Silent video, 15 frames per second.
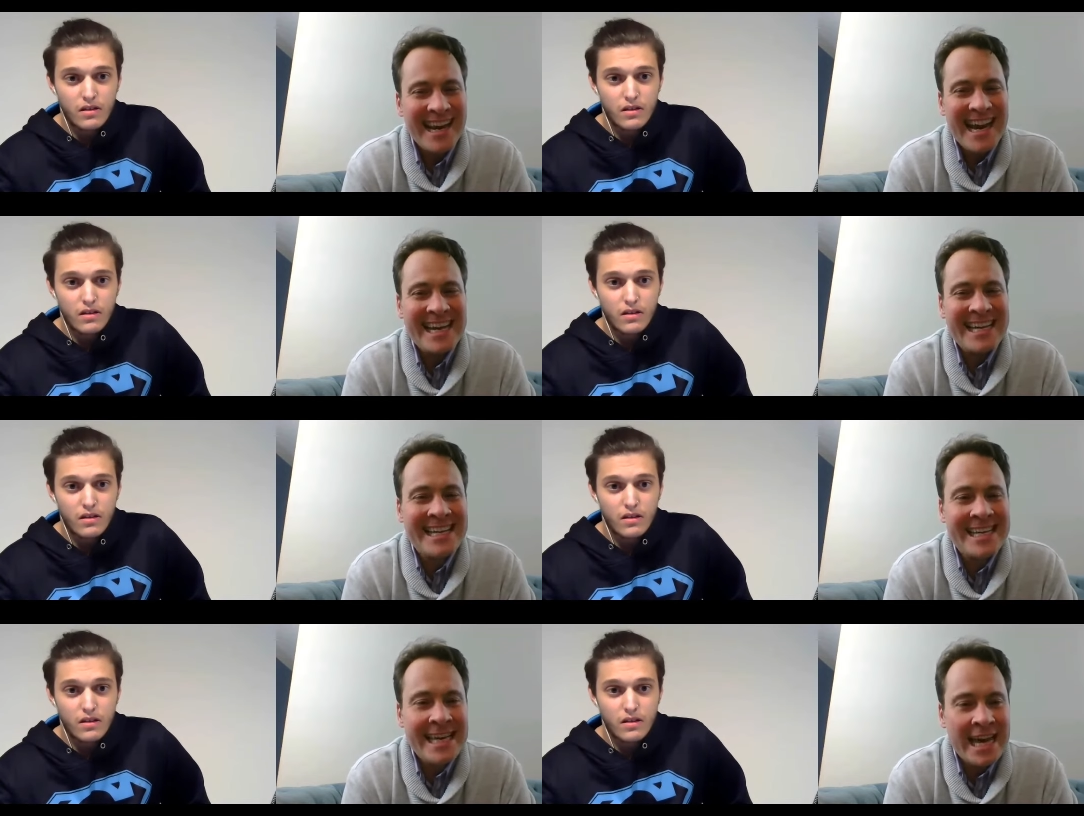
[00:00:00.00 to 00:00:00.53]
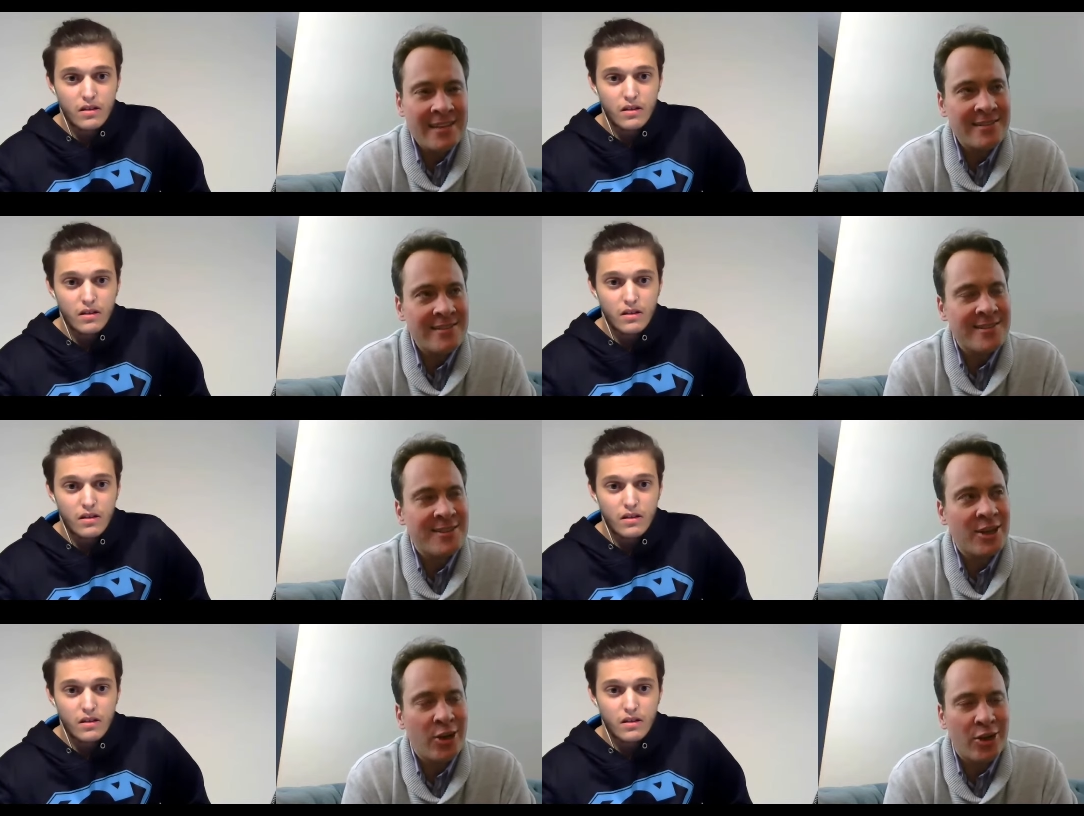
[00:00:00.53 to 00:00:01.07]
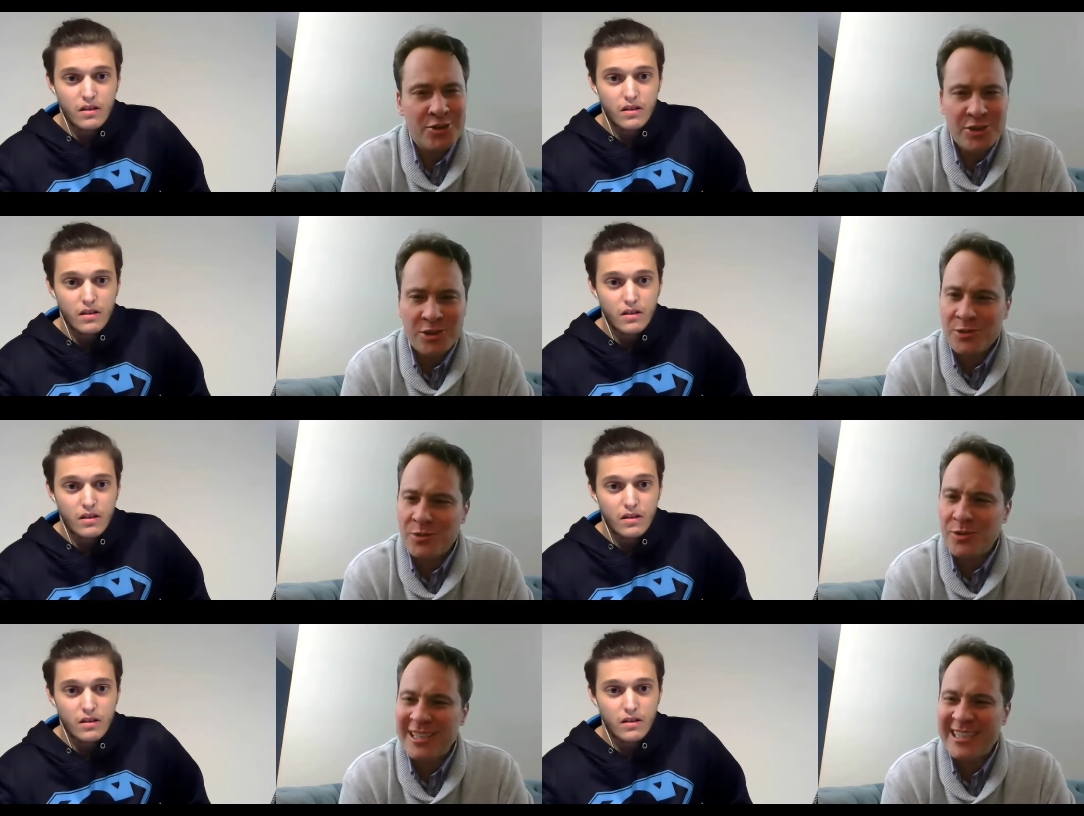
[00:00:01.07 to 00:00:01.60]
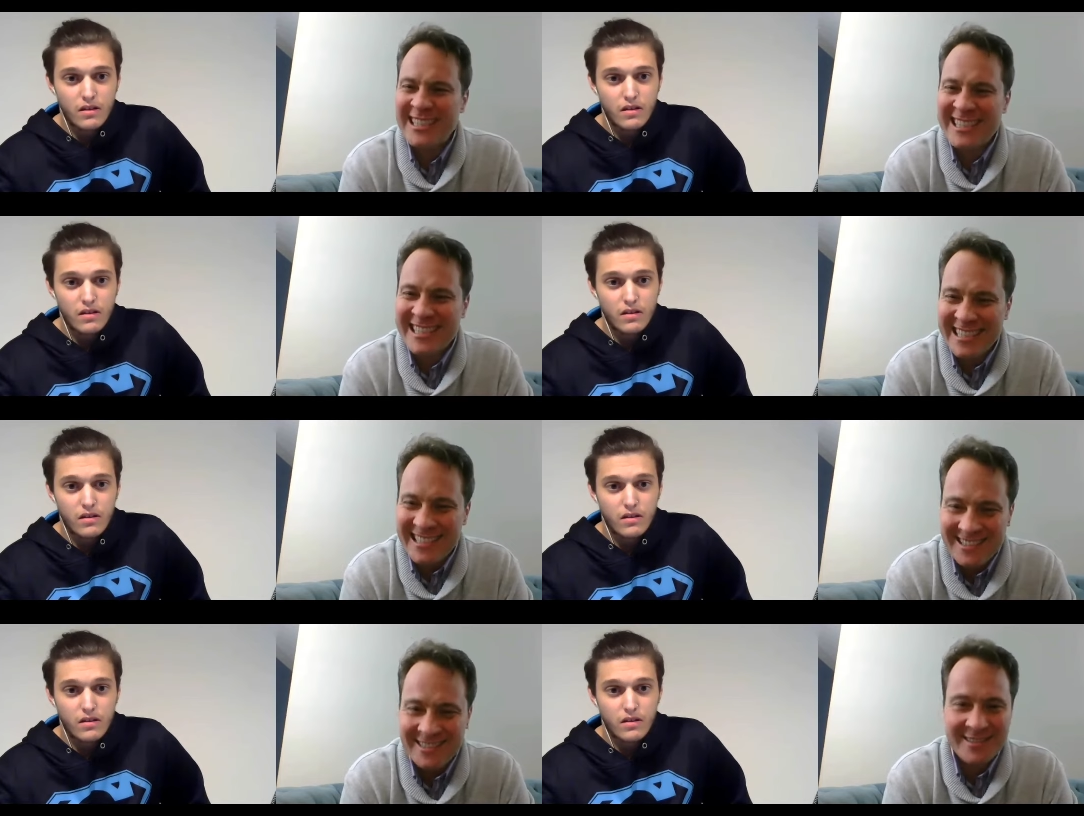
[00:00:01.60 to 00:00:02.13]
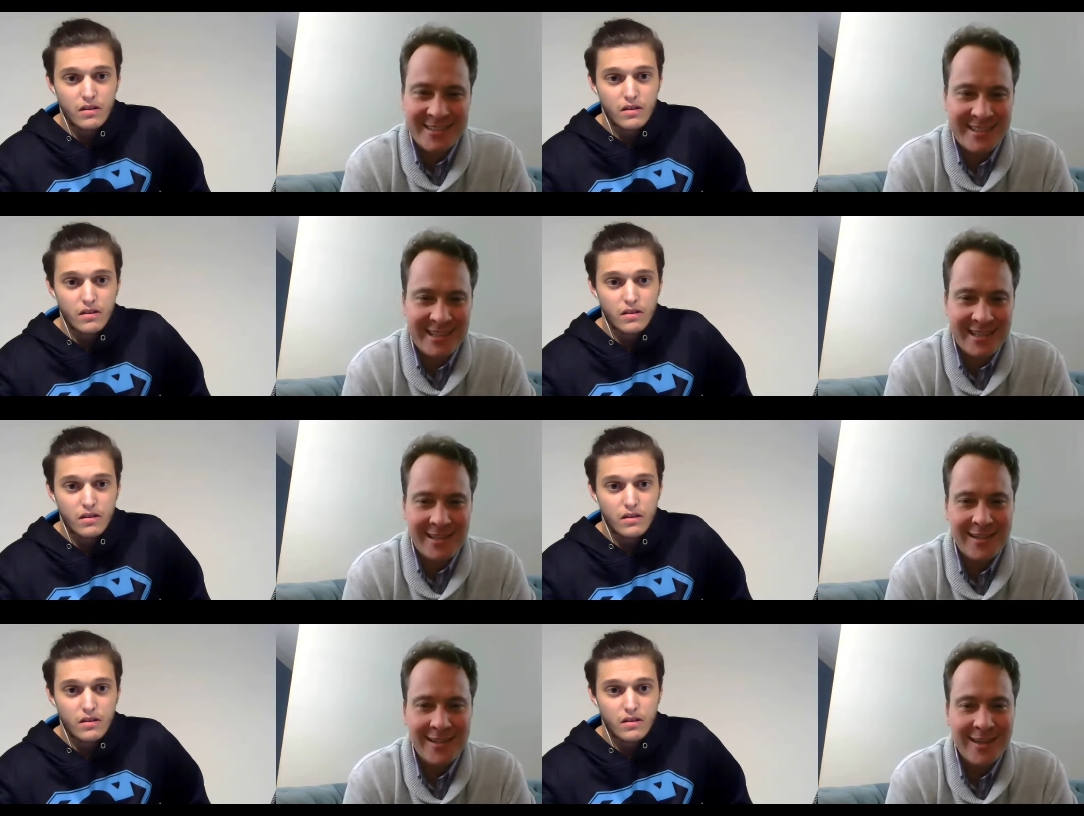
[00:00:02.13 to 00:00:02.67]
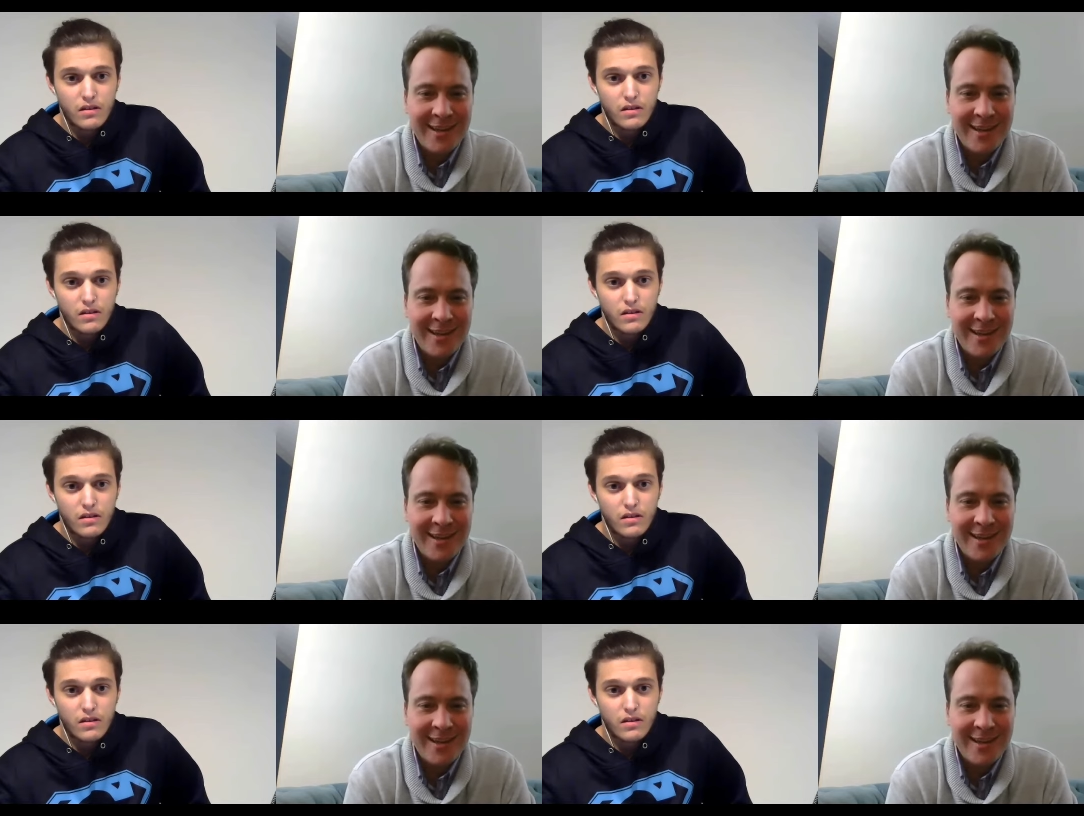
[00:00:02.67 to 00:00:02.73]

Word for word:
Speaker 1: against the logical consistency